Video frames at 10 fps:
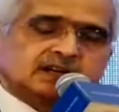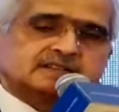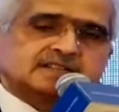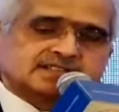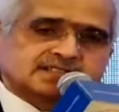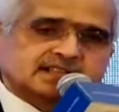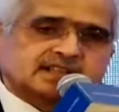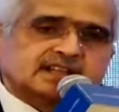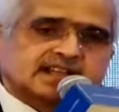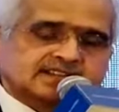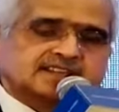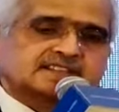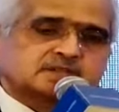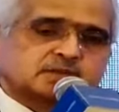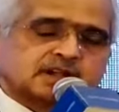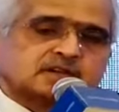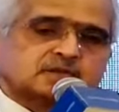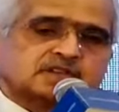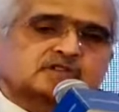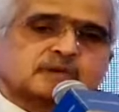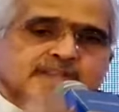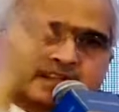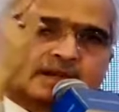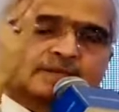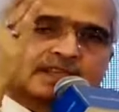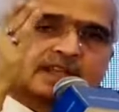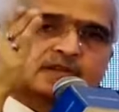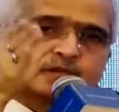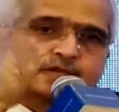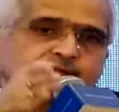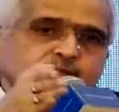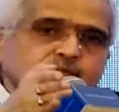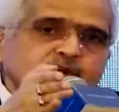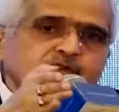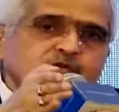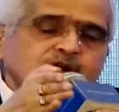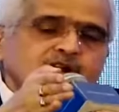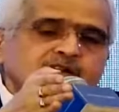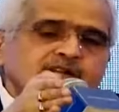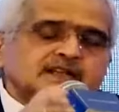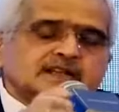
This latest print which went up again to 5.1,